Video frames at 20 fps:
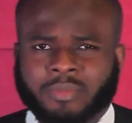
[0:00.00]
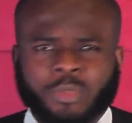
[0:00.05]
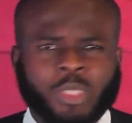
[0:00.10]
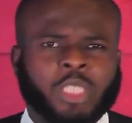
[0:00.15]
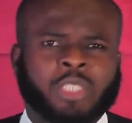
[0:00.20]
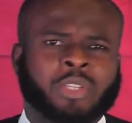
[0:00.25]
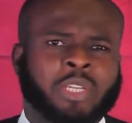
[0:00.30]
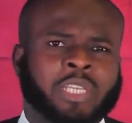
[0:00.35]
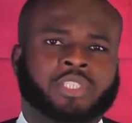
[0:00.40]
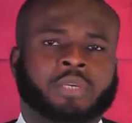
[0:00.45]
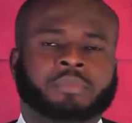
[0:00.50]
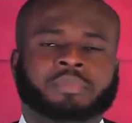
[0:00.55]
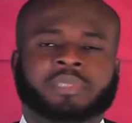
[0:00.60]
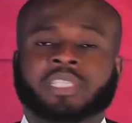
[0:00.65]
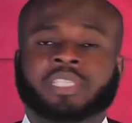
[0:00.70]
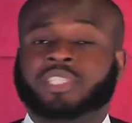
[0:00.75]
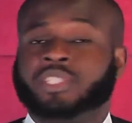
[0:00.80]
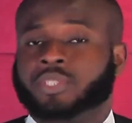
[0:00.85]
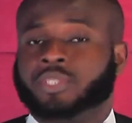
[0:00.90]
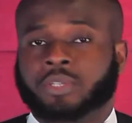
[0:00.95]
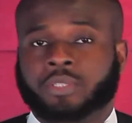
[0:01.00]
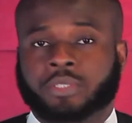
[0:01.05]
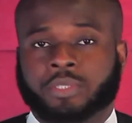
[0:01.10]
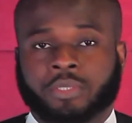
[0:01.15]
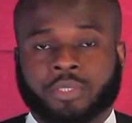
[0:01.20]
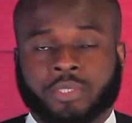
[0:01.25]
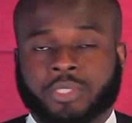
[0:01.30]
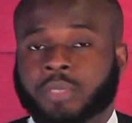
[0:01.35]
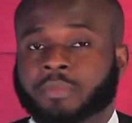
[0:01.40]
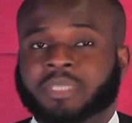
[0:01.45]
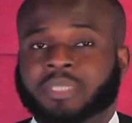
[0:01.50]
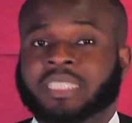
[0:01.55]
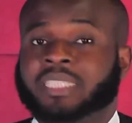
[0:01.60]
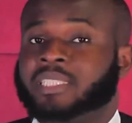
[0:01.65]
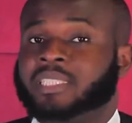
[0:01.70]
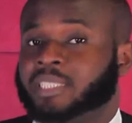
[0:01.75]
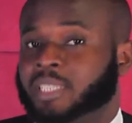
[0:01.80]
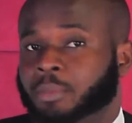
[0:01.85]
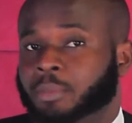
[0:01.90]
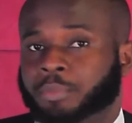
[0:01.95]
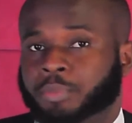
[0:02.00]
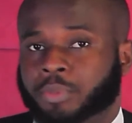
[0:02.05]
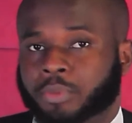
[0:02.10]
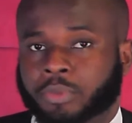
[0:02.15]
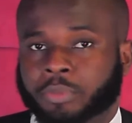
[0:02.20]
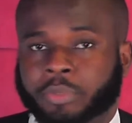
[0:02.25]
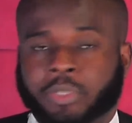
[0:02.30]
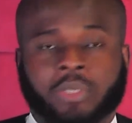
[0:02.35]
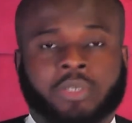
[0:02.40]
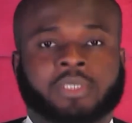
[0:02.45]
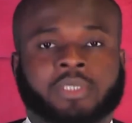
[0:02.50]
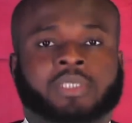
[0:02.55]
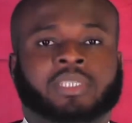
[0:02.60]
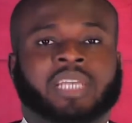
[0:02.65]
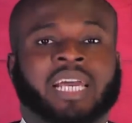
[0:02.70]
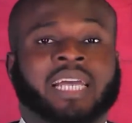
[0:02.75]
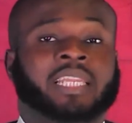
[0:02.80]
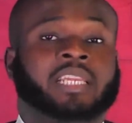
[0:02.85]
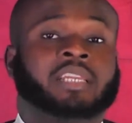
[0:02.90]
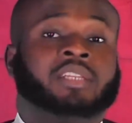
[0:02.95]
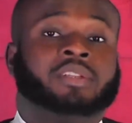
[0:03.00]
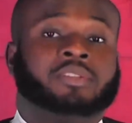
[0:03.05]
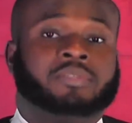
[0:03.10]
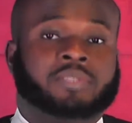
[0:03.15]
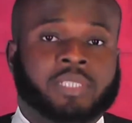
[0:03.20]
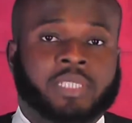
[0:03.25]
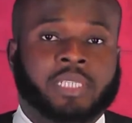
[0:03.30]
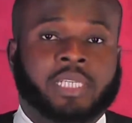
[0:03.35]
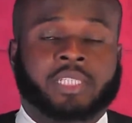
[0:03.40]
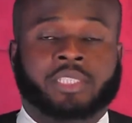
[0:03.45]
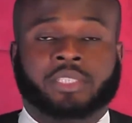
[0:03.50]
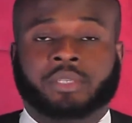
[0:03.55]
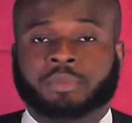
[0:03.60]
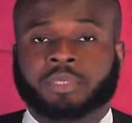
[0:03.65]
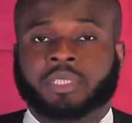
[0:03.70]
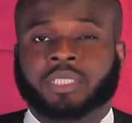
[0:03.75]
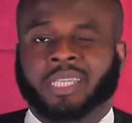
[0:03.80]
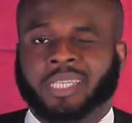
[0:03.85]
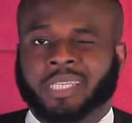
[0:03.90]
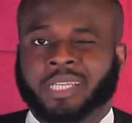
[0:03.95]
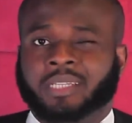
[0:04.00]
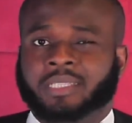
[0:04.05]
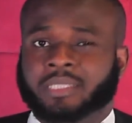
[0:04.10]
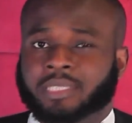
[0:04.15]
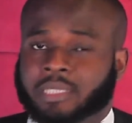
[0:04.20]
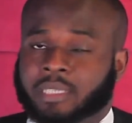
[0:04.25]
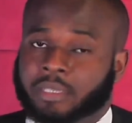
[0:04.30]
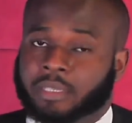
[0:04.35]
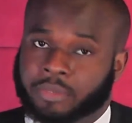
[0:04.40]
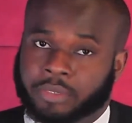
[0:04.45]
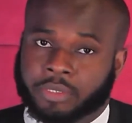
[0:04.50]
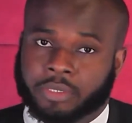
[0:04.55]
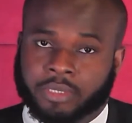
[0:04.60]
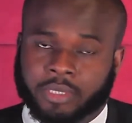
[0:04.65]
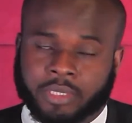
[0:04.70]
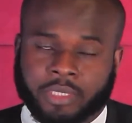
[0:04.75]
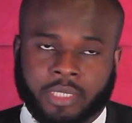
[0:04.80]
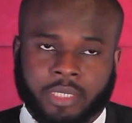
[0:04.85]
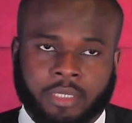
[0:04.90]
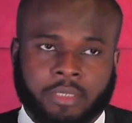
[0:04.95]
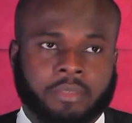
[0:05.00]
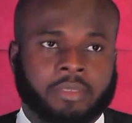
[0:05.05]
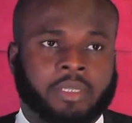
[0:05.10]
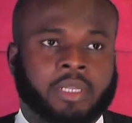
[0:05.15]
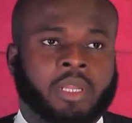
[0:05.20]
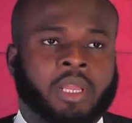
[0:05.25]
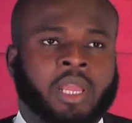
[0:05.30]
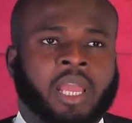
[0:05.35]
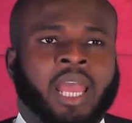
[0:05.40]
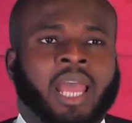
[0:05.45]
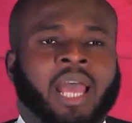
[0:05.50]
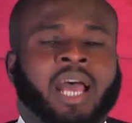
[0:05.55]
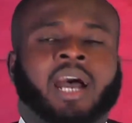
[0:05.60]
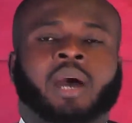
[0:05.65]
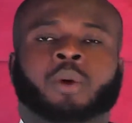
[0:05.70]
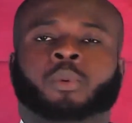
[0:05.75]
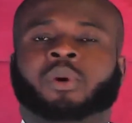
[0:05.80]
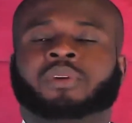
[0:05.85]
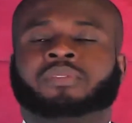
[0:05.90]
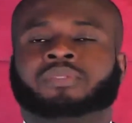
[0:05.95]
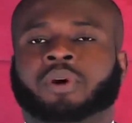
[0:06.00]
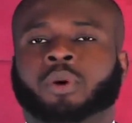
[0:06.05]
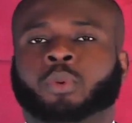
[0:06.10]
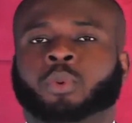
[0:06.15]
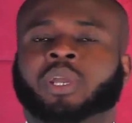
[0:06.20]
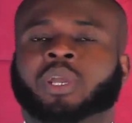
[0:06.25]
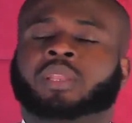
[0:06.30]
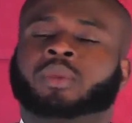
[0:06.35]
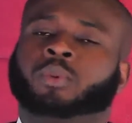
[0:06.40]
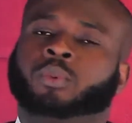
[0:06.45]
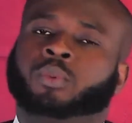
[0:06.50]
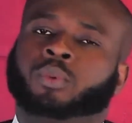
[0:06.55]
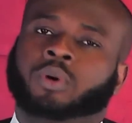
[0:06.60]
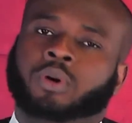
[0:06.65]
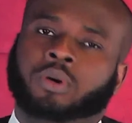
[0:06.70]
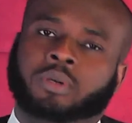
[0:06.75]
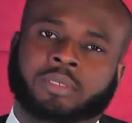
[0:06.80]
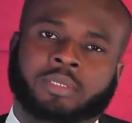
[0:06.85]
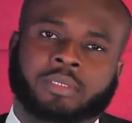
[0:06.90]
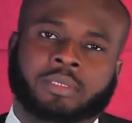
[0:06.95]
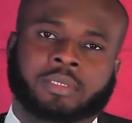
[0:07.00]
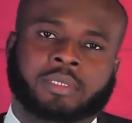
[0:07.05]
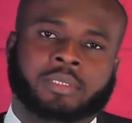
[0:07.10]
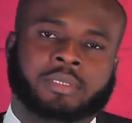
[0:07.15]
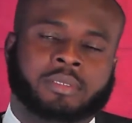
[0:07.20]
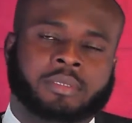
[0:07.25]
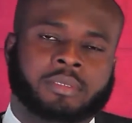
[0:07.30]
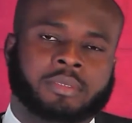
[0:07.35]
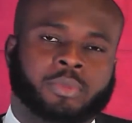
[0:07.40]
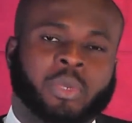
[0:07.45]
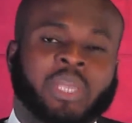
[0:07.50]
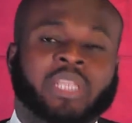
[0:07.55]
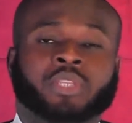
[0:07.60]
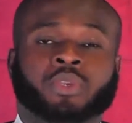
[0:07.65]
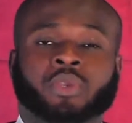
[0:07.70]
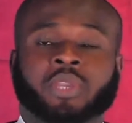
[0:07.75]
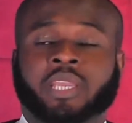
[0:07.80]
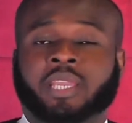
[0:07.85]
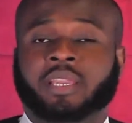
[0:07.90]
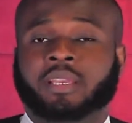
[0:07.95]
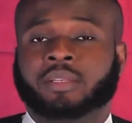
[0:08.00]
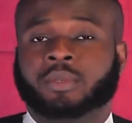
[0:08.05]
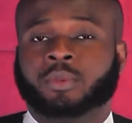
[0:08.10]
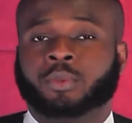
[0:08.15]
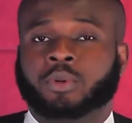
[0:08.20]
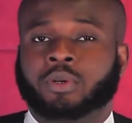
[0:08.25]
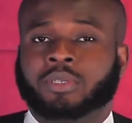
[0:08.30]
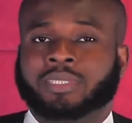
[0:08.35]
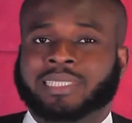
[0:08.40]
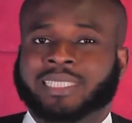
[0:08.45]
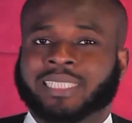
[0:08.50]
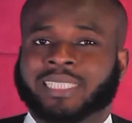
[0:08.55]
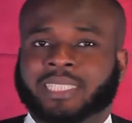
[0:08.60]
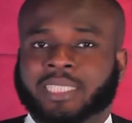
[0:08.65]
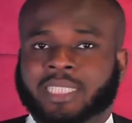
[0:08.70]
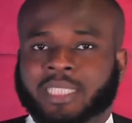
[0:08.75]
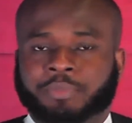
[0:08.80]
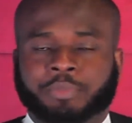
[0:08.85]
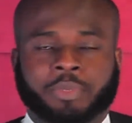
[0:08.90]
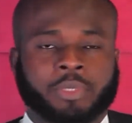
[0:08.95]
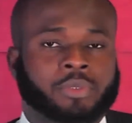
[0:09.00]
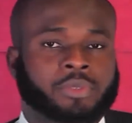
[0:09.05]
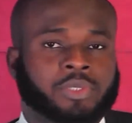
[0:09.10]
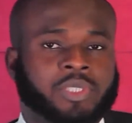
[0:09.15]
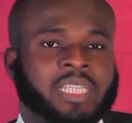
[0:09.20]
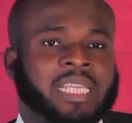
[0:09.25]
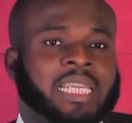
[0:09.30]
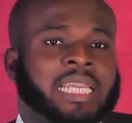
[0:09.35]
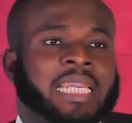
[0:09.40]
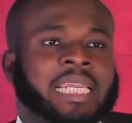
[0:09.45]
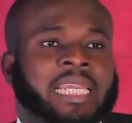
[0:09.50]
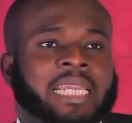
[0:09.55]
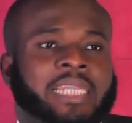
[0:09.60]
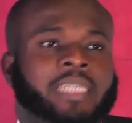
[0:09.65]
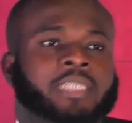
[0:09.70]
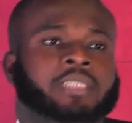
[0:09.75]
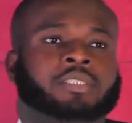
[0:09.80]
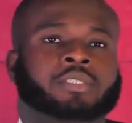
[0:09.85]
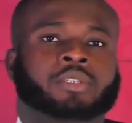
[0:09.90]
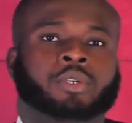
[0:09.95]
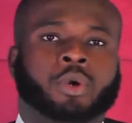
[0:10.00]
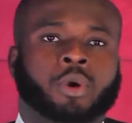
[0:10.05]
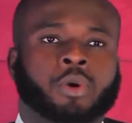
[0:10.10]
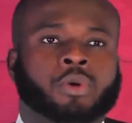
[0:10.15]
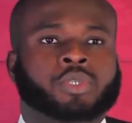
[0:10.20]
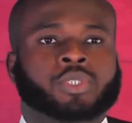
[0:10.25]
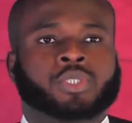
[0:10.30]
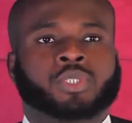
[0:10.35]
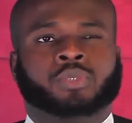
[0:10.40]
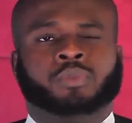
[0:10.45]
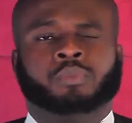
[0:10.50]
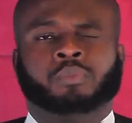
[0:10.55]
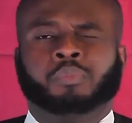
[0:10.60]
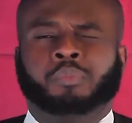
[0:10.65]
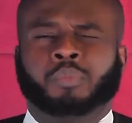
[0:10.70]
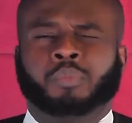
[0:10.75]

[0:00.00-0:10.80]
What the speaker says: it's something subtle, something simple, because at the end of the day, it's something that you can easily reconcile. However, when you hear the word dispute, it goes